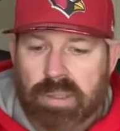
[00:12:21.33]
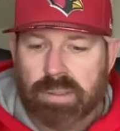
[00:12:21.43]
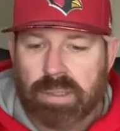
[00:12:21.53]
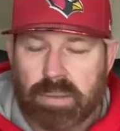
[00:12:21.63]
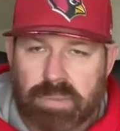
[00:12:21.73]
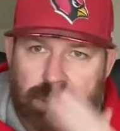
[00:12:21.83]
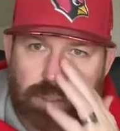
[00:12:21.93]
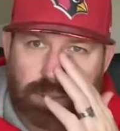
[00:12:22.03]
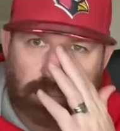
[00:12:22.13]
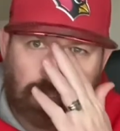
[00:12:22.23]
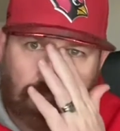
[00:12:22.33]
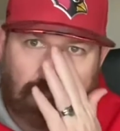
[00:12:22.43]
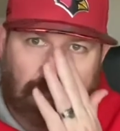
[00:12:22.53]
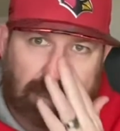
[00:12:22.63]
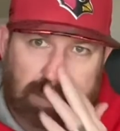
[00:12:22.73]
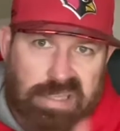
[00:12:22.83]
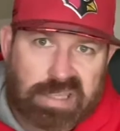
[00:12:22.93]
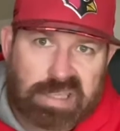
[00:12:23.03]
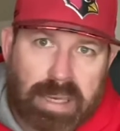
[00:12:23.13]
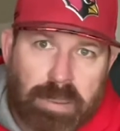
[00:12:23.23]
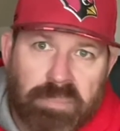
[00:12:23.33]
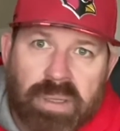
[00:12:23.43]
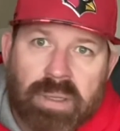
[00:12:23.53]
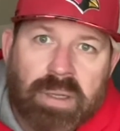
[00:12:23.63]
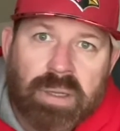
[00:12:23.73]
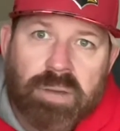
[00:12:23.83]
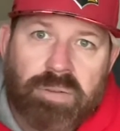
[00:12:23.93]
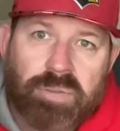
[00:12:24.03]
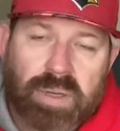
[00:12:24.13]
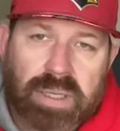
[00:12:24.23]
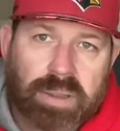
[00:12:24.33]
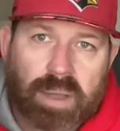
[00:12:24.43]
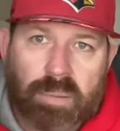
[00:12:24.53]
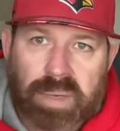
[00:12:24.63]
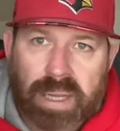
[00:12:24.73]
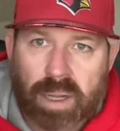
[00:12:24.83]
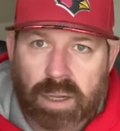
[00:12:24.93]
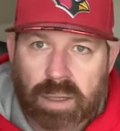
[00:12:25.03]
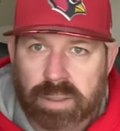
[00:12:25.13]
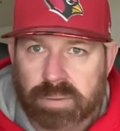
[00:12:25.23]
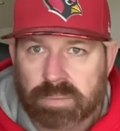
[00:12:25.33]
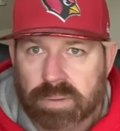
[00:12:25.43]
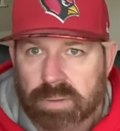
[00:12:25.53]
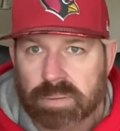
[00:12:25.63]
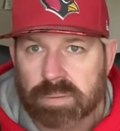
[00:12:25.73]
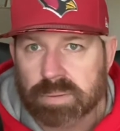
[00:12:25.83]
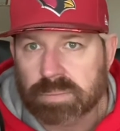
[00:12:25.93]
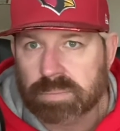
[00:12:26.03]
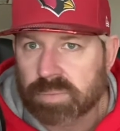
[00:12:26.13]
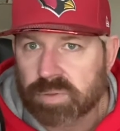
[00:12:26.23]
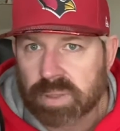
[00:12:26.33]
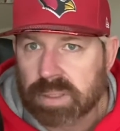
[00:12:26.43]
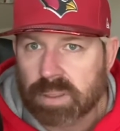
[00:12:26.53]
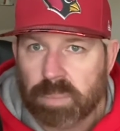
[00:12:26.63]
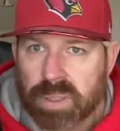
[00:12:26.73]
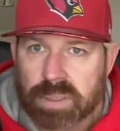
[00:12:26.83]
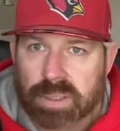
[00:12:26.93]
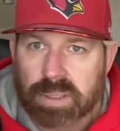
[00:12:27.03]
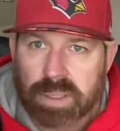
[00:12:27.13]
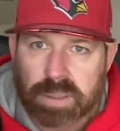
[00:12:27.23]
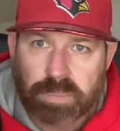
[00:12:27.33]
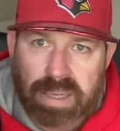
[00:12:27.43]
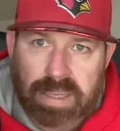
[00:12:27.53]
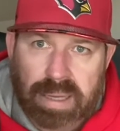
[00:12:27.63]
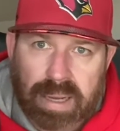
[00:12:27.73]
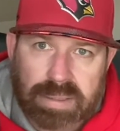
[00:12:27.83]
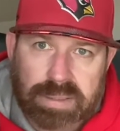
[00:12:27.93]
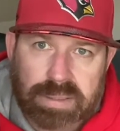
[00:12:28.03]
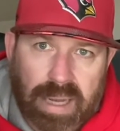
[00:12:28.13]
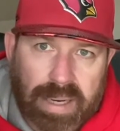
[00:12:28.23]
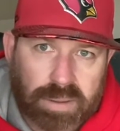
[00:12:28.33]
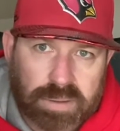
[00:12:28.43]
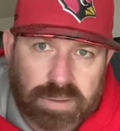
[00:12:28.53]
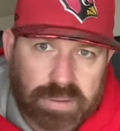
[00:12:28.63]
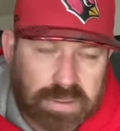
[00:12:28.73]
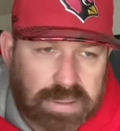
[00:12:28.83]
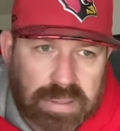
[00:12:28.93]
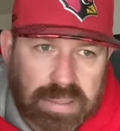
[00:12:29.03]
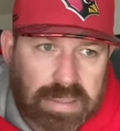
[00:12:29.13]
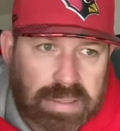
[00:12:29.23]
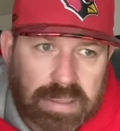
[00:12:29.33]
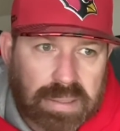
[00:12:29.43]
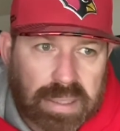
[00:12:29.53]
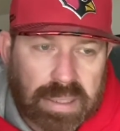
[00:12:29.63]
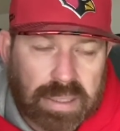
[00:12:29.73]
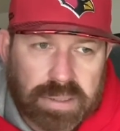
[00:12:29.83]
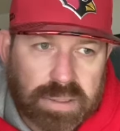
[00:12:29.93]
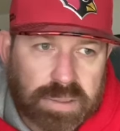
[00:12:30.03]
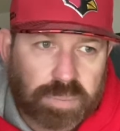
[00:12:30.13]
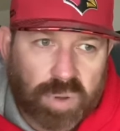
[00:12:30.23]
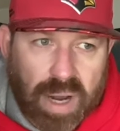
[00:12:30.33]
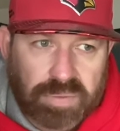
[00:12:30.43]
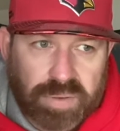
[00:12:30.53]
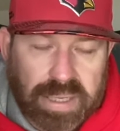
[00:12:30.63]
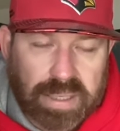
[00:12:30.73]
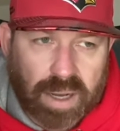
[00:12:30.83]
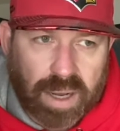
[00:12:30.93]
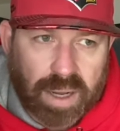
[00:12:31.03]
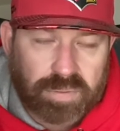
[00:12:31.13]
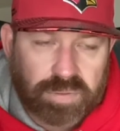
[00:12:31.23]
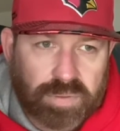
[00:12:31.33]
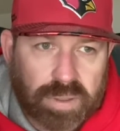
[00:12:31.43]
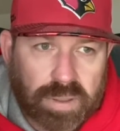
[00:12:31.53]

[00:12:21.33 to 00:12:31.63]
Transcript: named It's Jimmy that has the same freaking thumbnail and freaking a bunch of clickbaity ass titles. And he's just profiting off